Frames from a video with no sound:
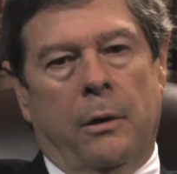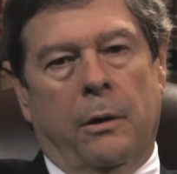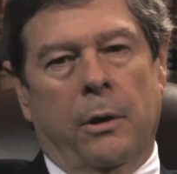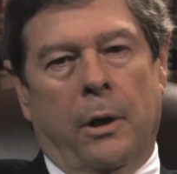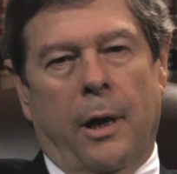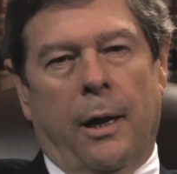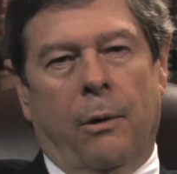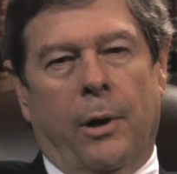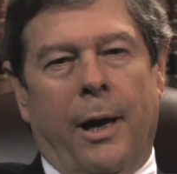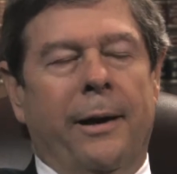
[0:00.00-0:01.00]
doing a lot
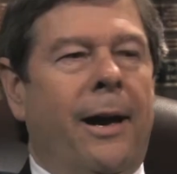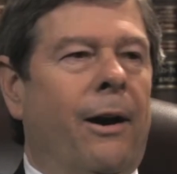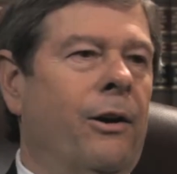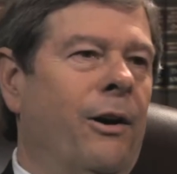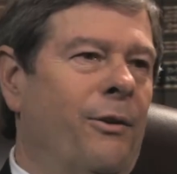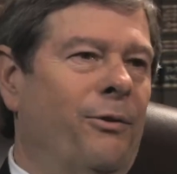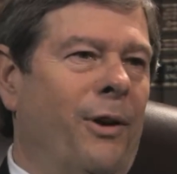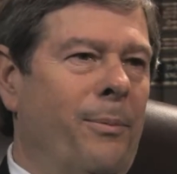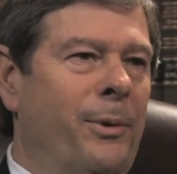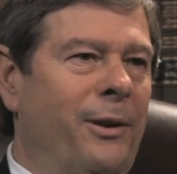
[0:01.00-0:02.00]
of what I now call
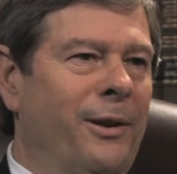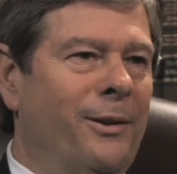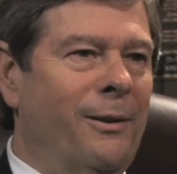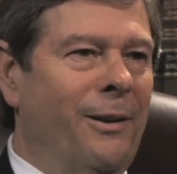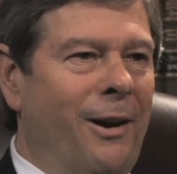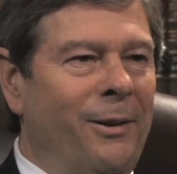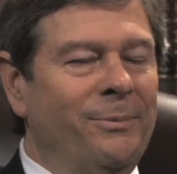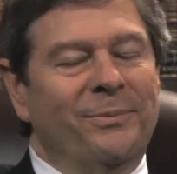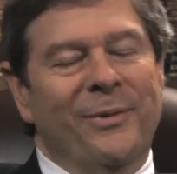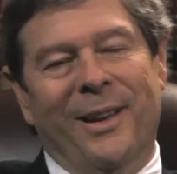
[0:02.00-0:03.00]
floppy disk law,
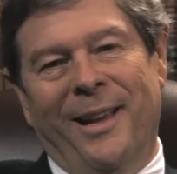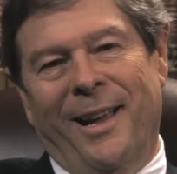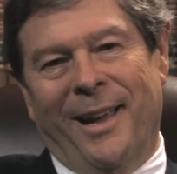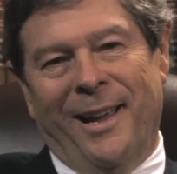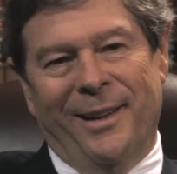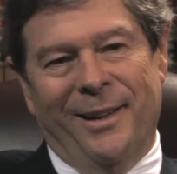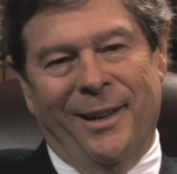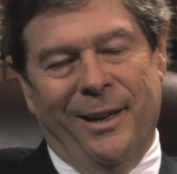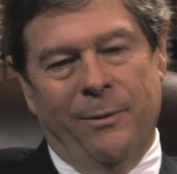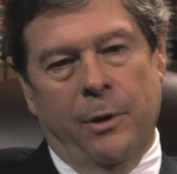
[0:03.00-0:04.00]
and
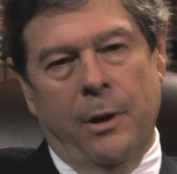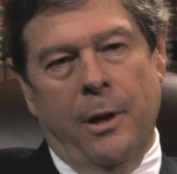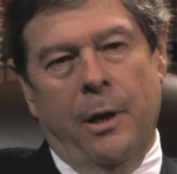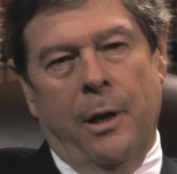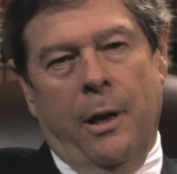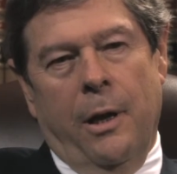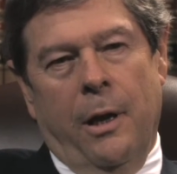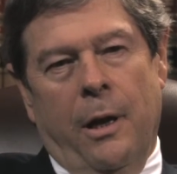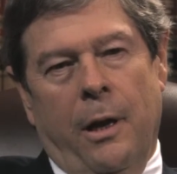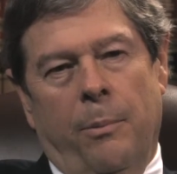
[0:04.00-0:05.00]
um,
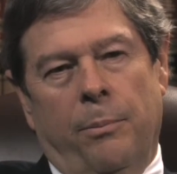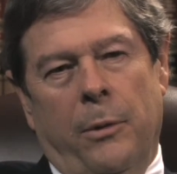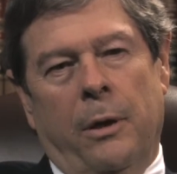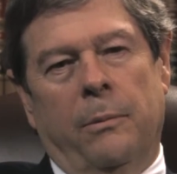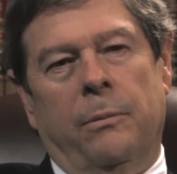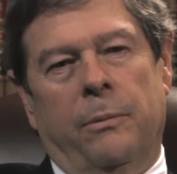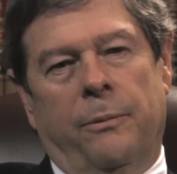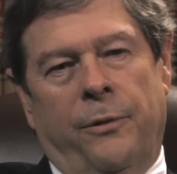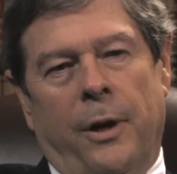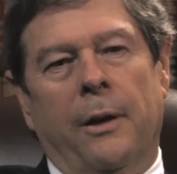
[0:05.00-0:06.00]
a, a,
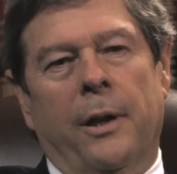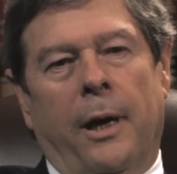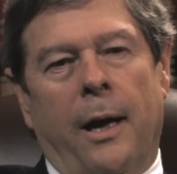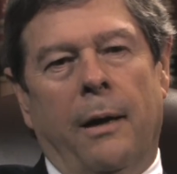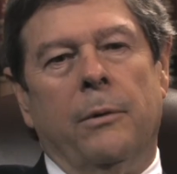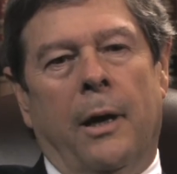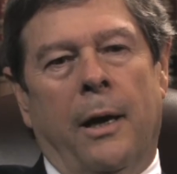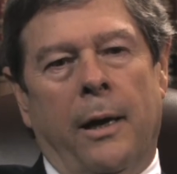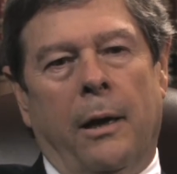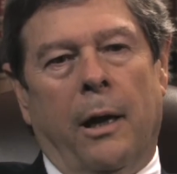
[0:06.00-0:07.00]
fellow that I,
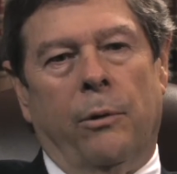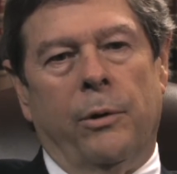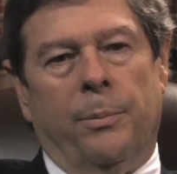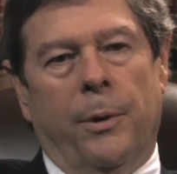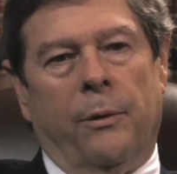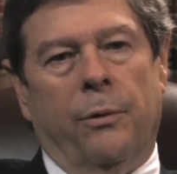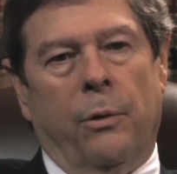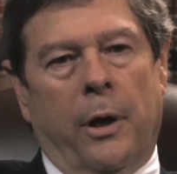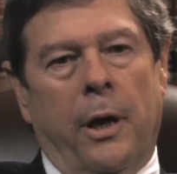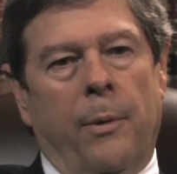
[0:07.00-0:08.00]
I, had a lot of respect
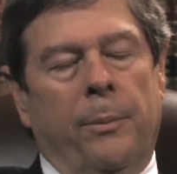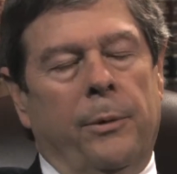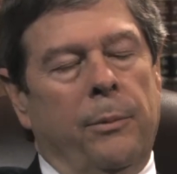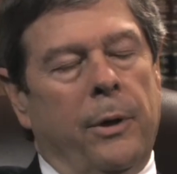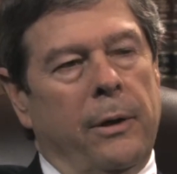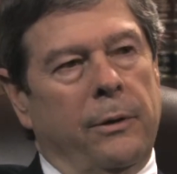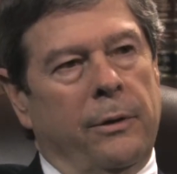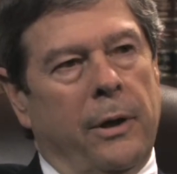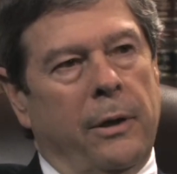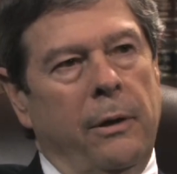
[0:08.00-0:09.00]
for came up to me and
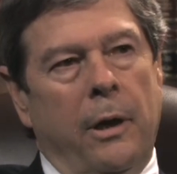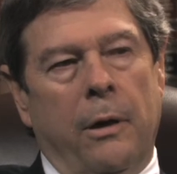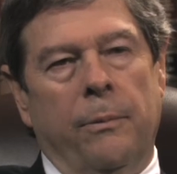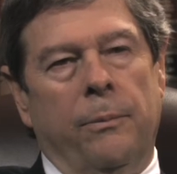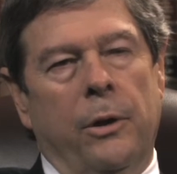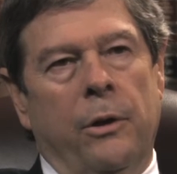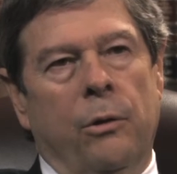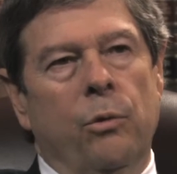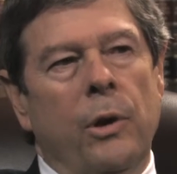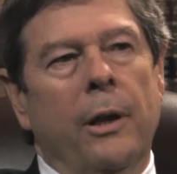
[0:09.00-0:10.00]
said, "You know,
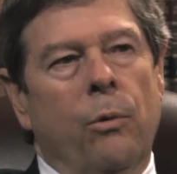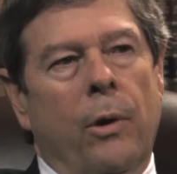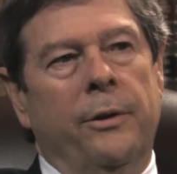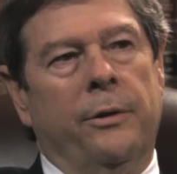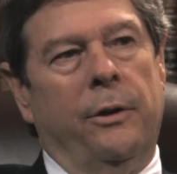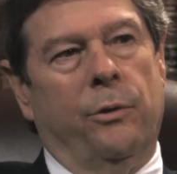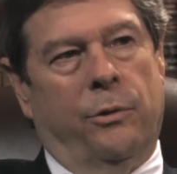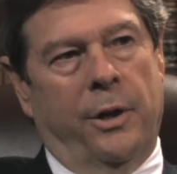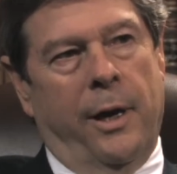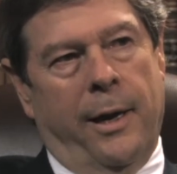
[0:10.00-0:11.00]
you're really wasting your
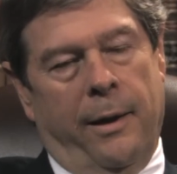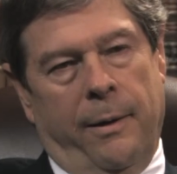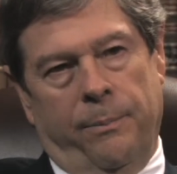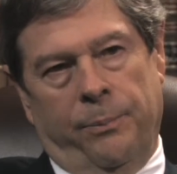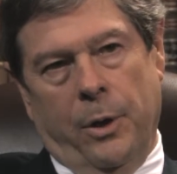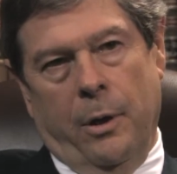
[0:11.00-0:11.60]
time